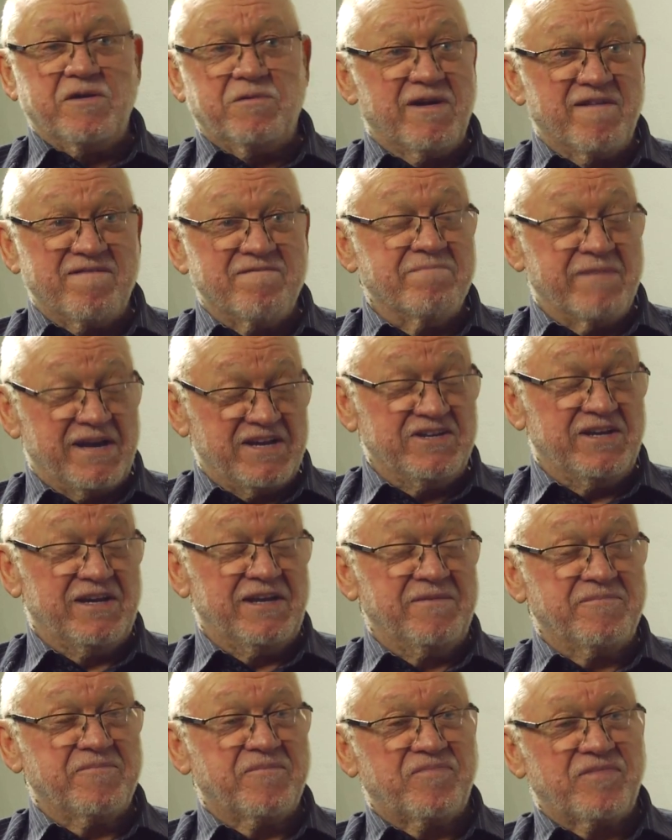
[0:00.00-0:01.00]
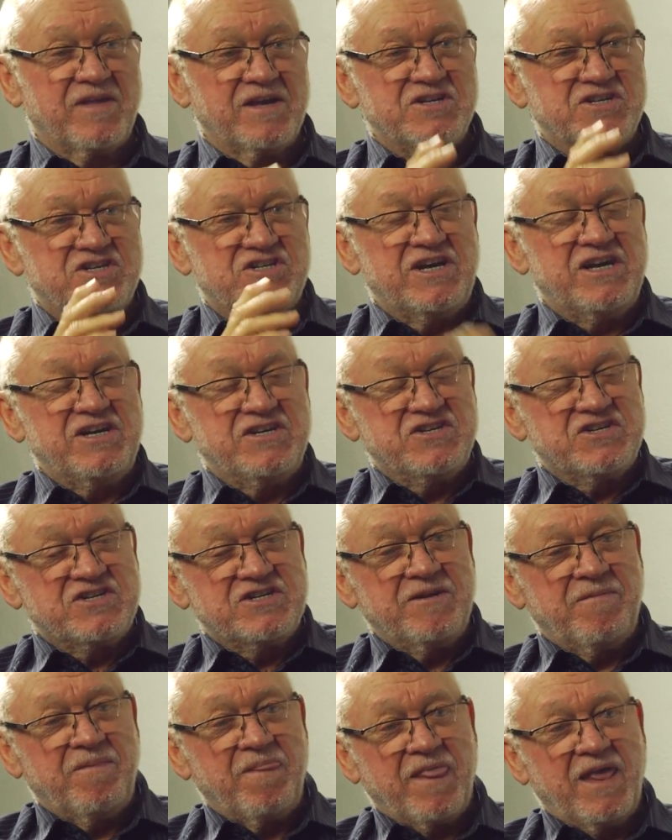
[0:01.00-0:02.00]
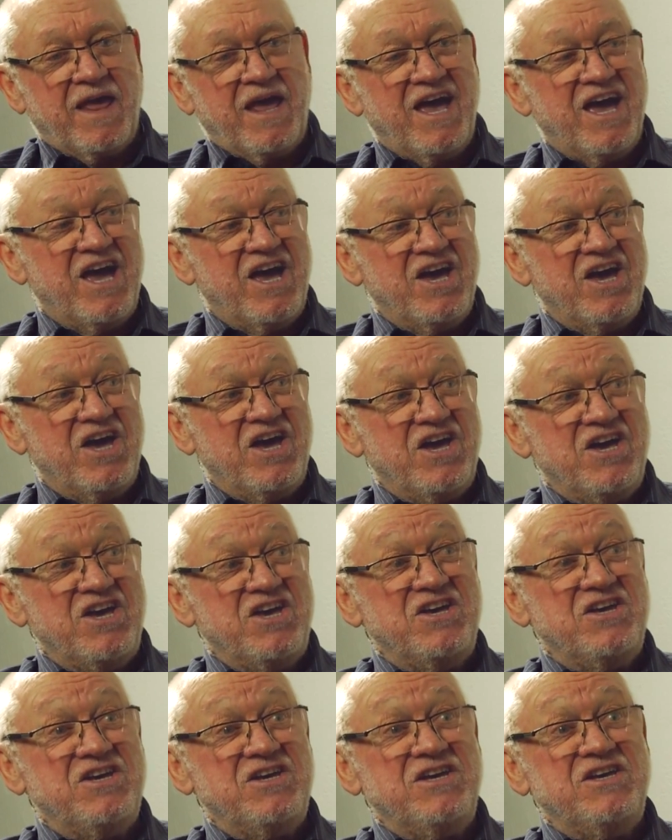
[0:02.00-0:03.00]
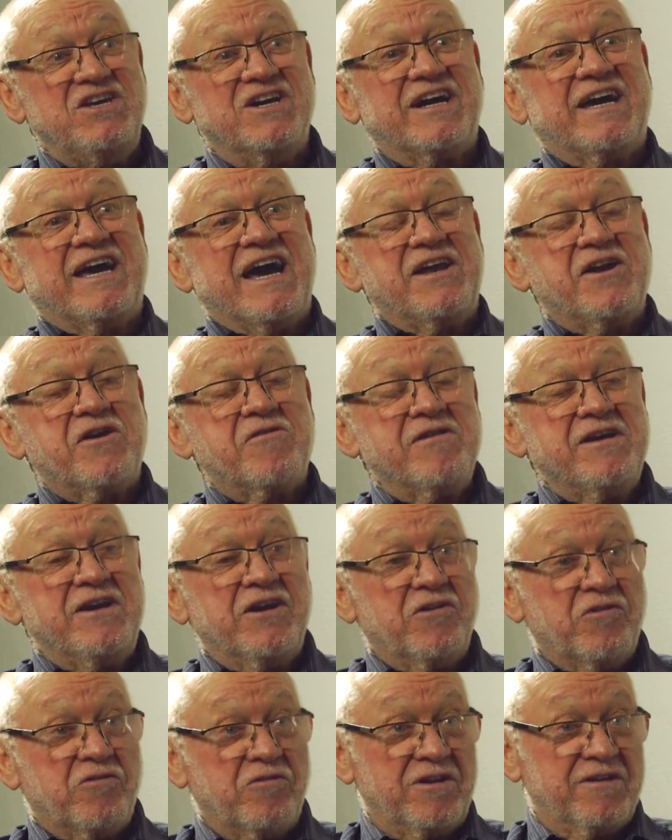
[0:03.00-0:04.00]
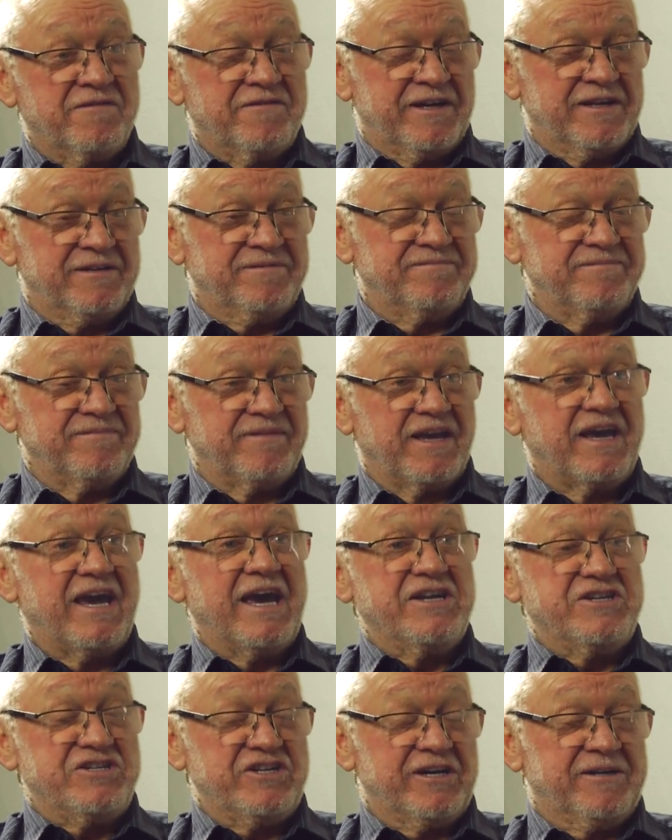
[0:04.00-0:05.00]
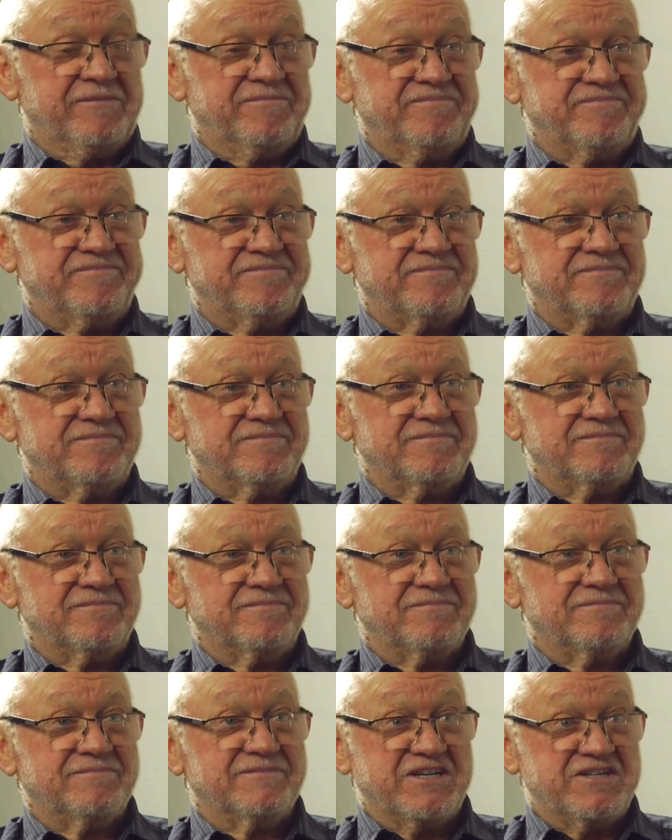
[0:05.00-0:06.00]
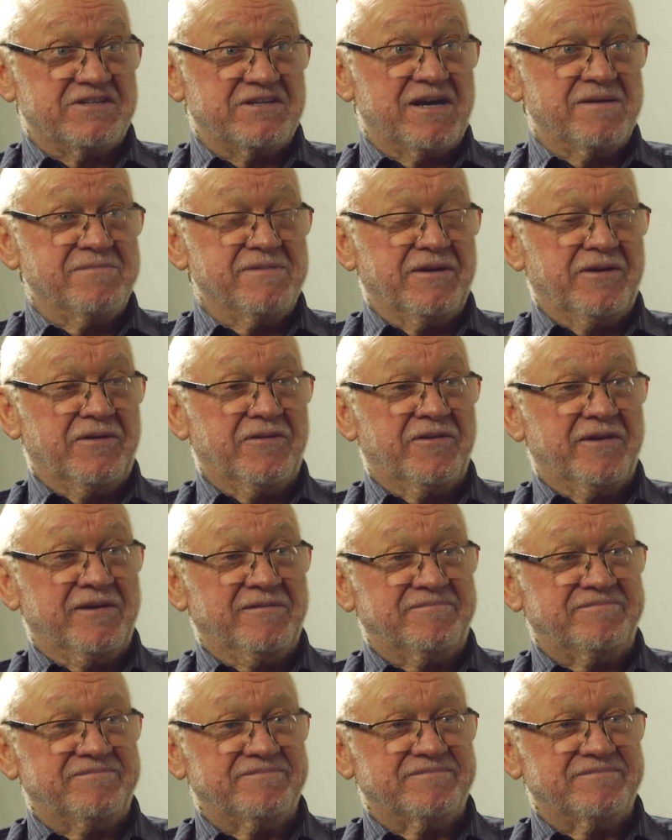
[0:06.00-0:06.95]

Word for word: who we haven't met yet, says, You're Katerina Orlova, Katya. That's the opening line.